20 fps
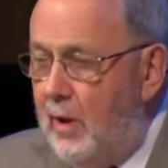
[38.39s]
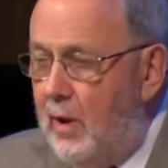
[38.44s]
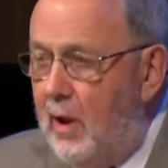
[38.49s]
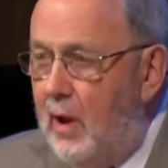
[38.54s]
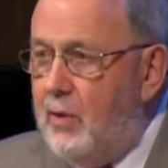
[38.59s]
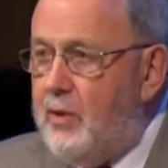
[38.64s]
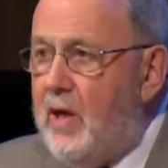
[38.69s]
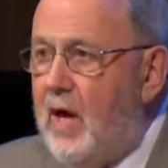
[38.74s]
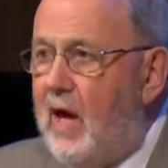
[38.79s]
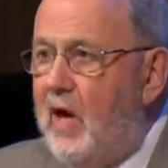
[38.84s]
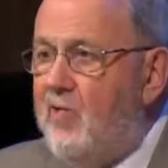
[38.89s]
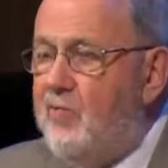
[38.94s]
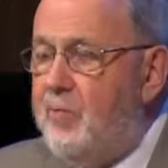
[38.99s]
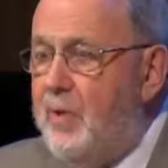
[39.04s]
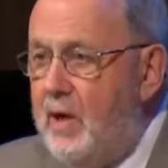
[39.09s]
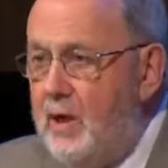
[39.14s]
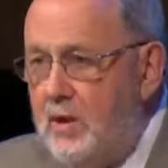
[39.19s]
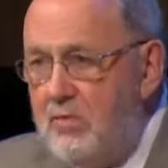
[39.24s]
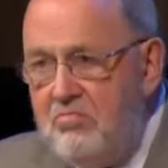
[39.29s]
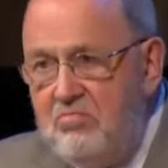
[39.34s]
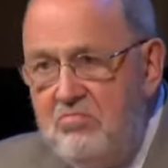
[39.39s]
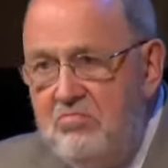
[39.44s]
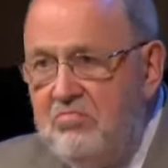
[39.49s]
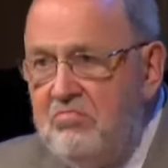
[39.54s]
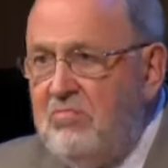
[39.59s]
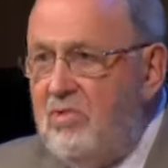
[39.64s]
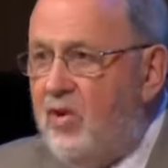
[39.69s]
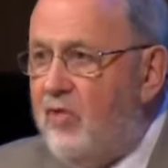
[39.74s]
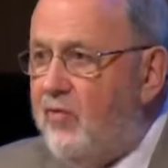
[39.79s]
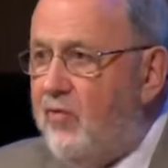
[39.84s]
and there have been
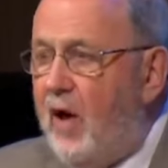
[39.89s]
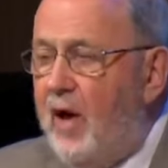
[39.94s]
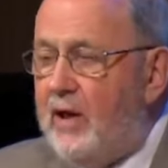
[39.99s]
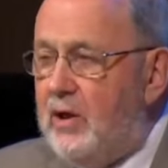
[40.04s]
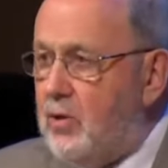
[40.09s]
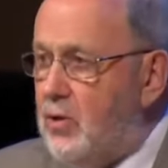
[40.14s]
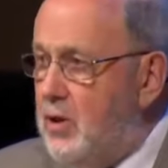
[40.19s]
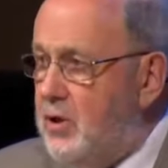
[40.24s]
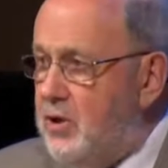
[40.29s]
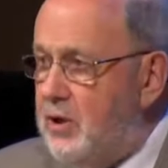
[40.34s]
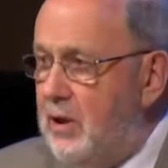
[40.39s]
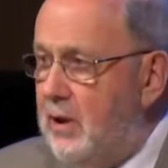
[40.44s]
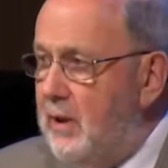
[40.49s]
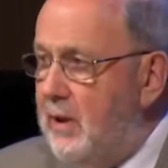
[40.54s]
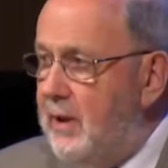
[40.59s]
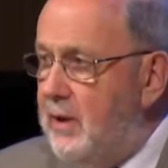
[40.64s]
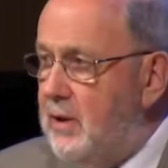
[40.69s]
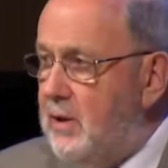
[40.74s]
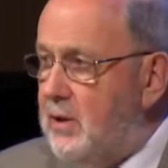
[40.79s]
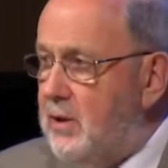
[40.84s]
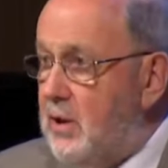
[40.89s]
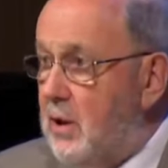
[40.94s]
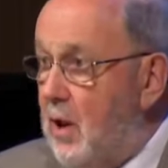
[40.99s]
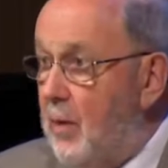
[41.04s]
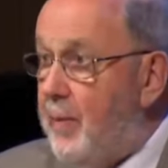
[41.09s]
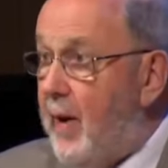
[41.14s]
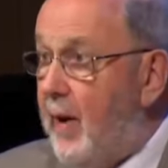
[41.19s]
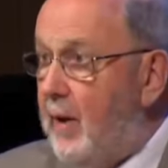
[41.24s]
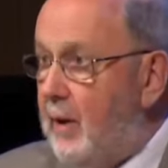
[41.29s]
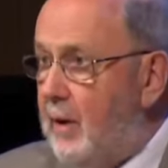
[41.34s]
fine Christian leaders,
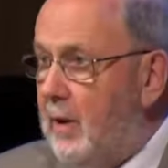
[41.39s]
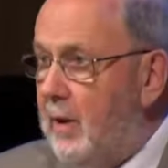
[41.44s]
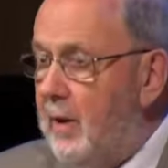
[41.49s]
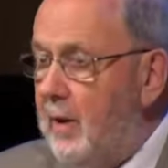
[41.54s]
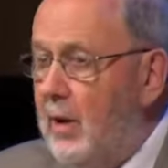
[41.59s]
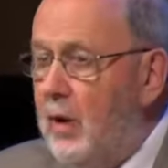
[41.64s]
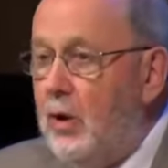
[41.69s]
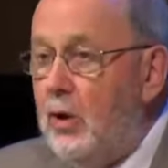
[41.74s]
apparently,